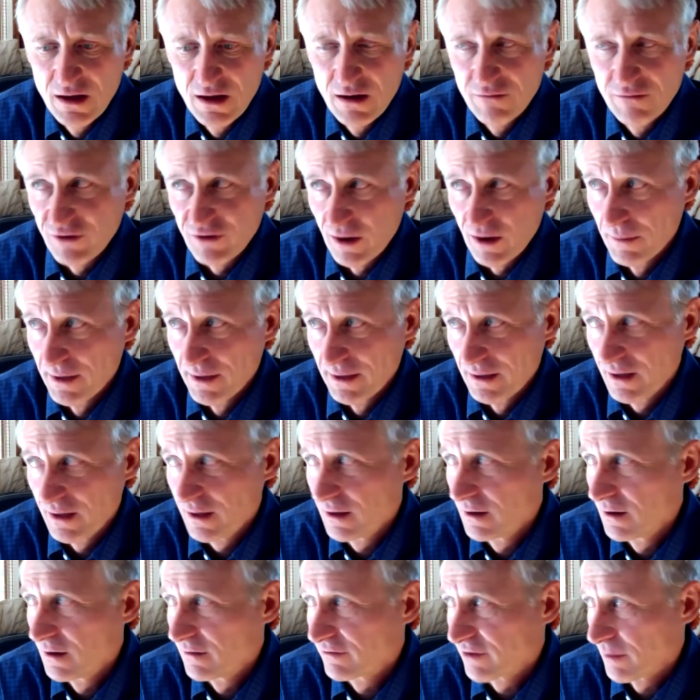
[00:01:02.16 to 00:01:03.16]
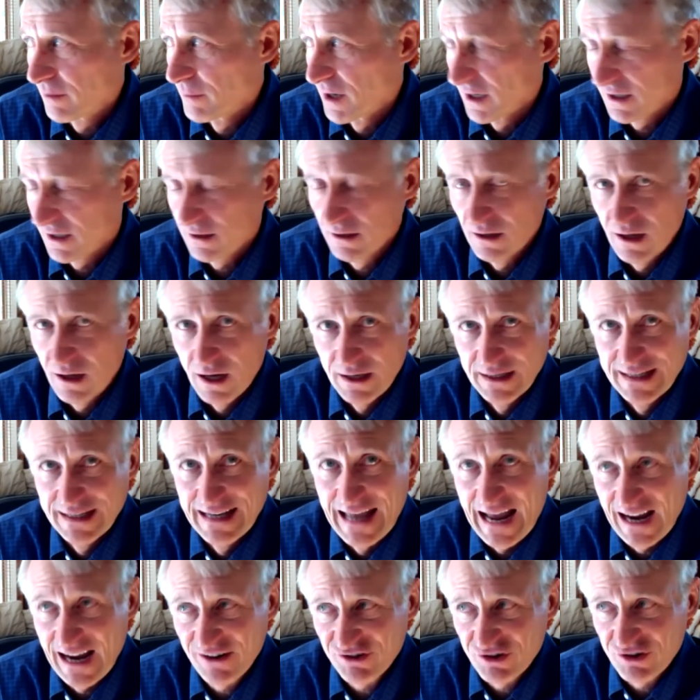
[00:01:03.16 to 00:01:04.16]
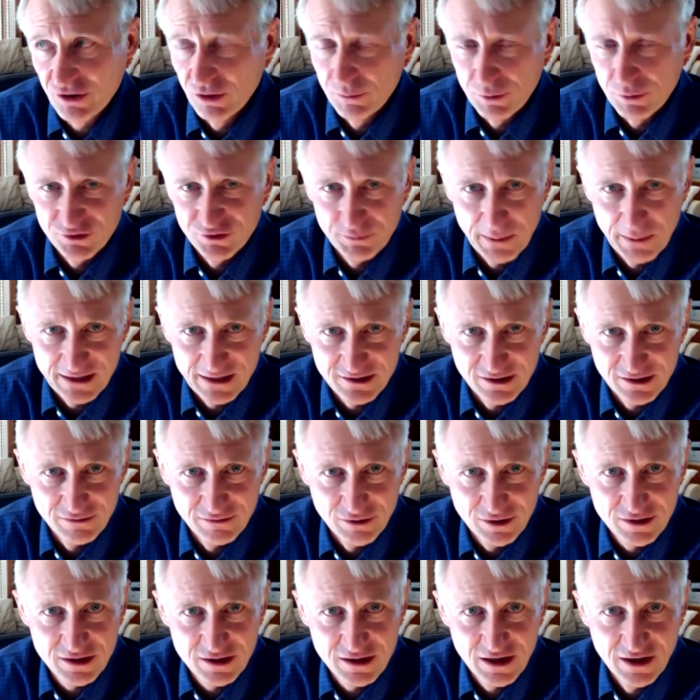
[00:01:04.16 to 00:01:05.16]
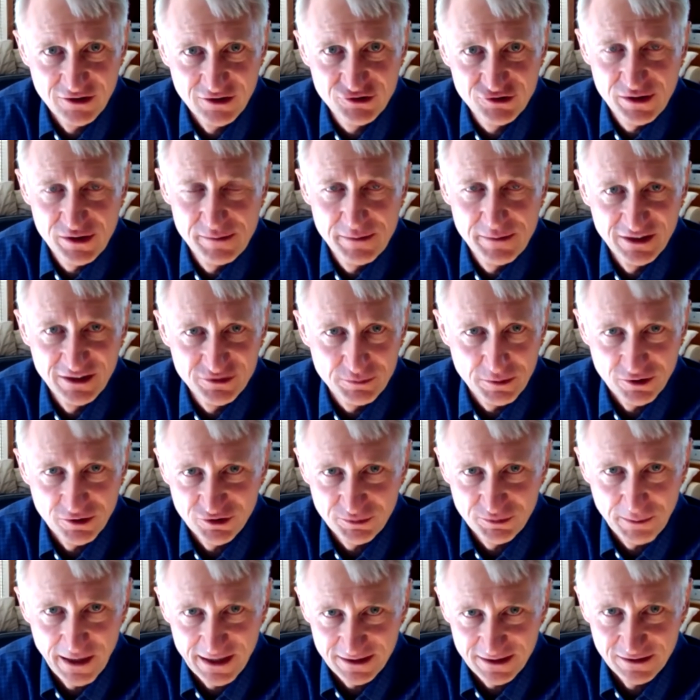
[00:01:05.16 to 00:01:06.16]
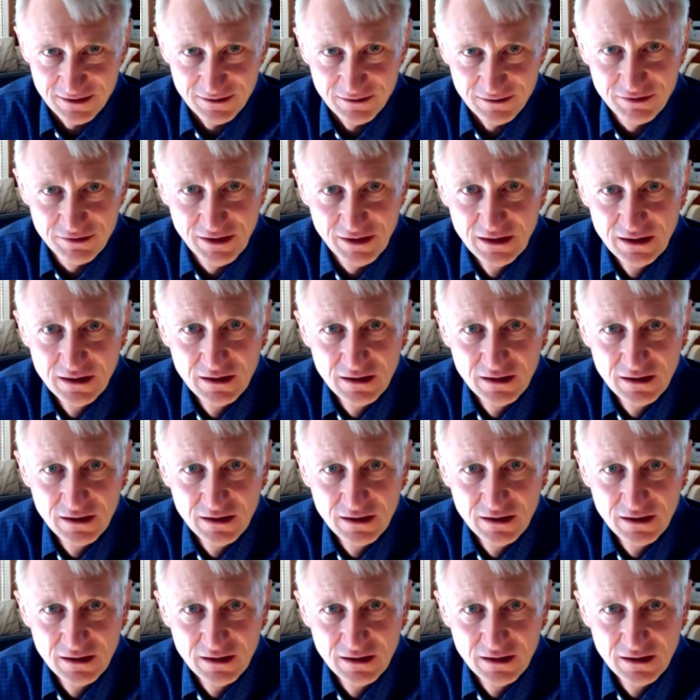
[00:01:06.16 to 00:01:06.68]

From an from a, a national perspective or country-based perspective,